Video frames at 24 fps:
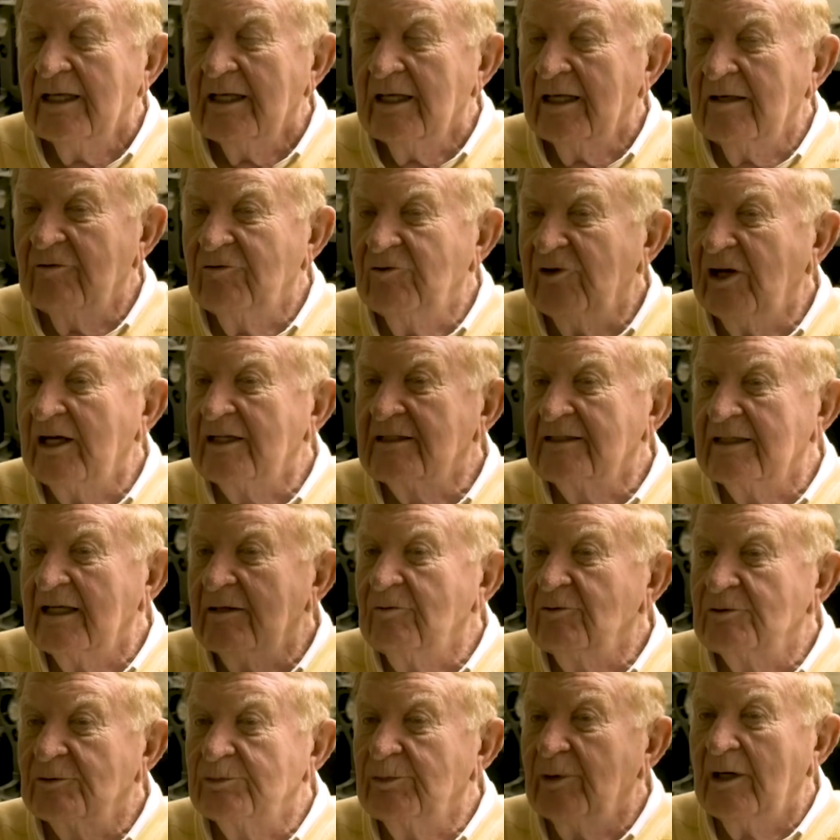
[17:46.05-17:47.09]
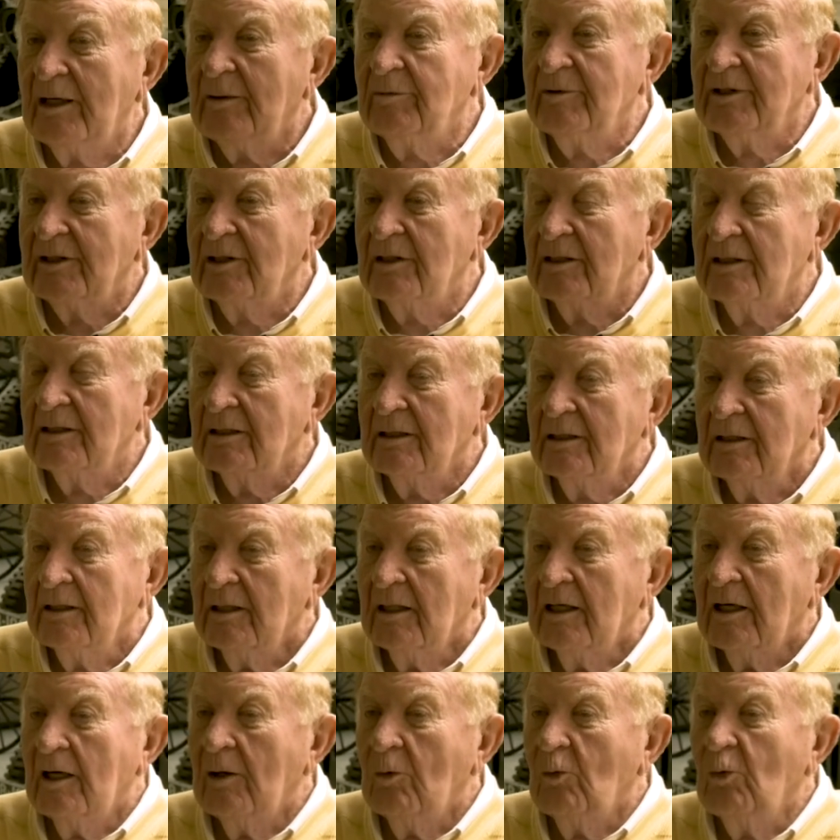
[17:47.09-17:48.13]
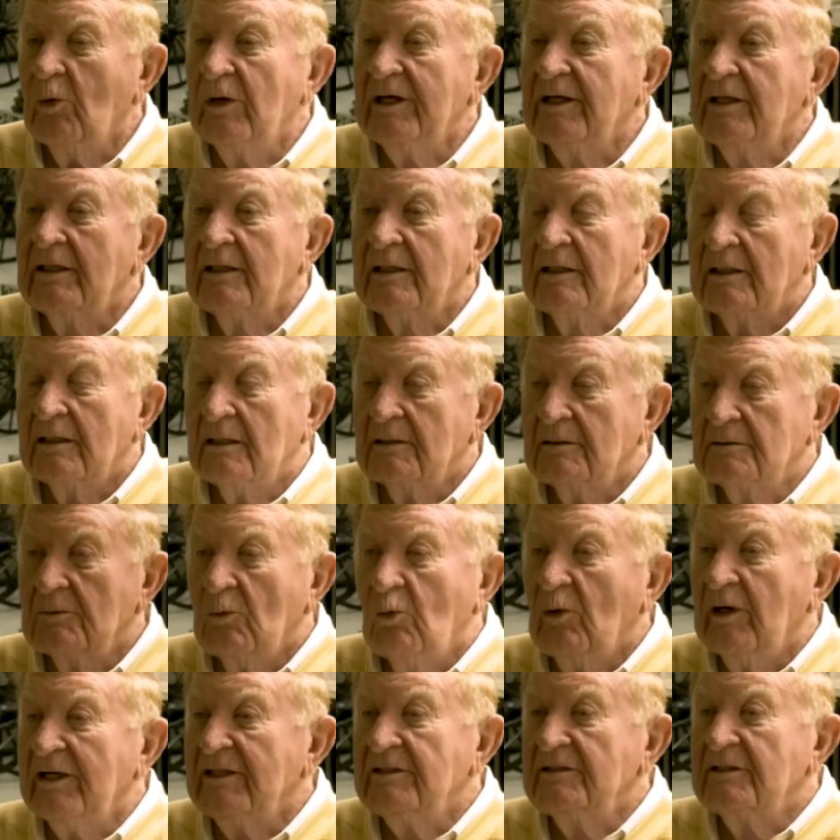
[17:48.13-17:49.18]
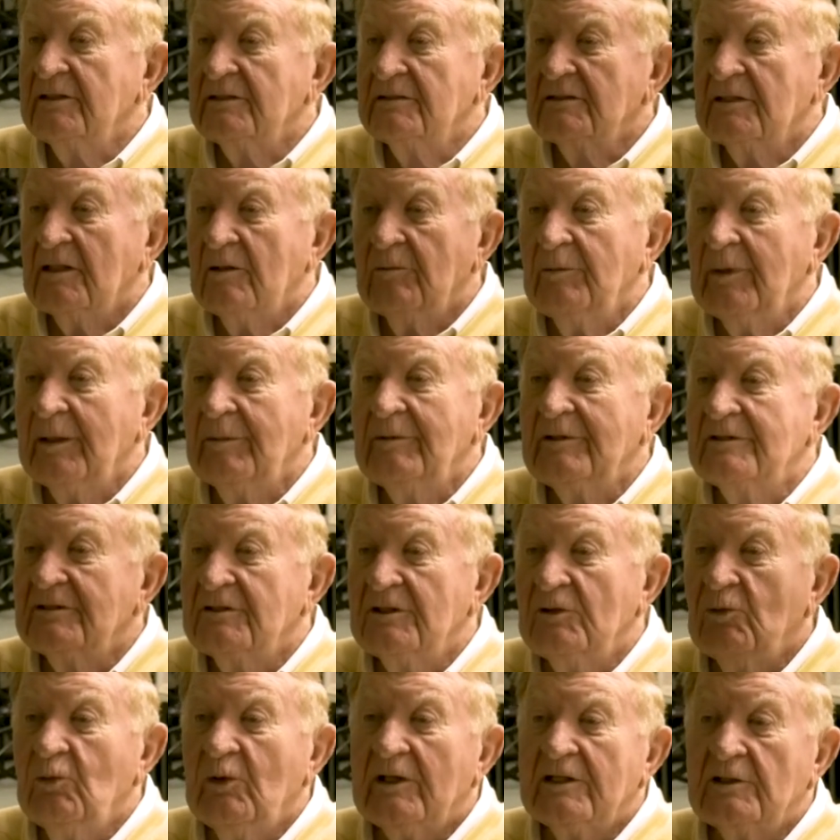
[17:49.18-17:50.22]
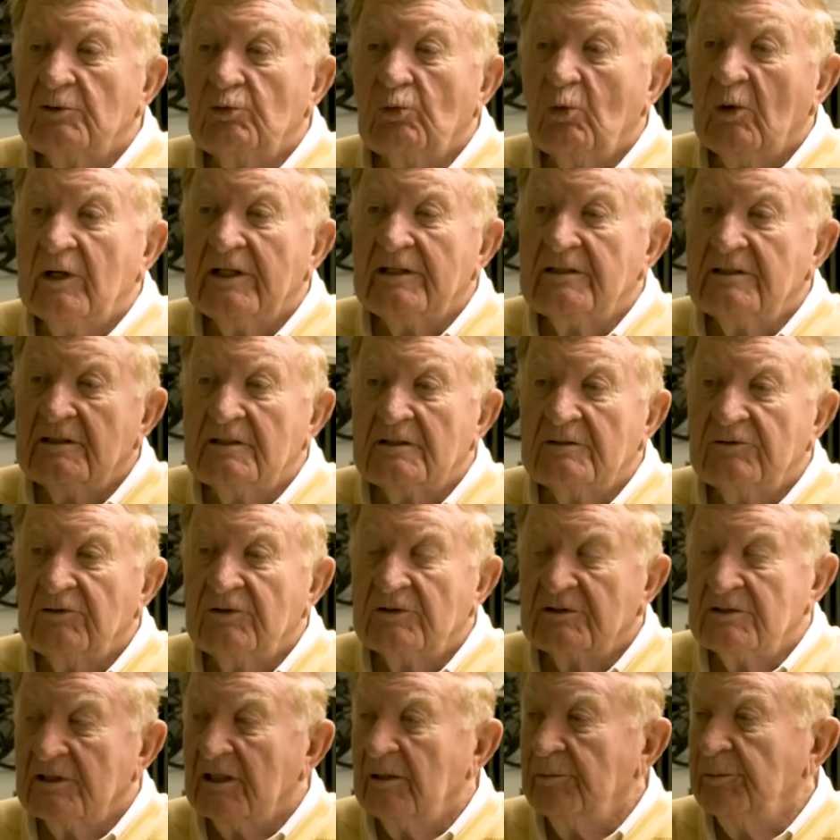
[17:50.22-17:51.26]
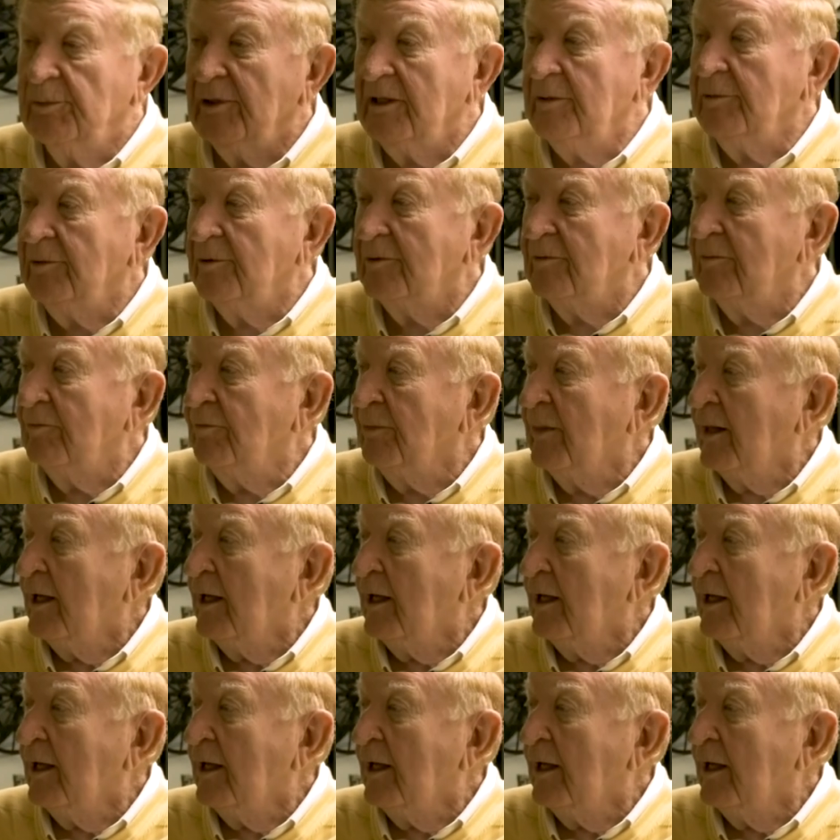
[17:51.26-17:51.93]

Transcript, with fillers: In fact, that was probably a, a week wages or maybe two weeks wages for some people.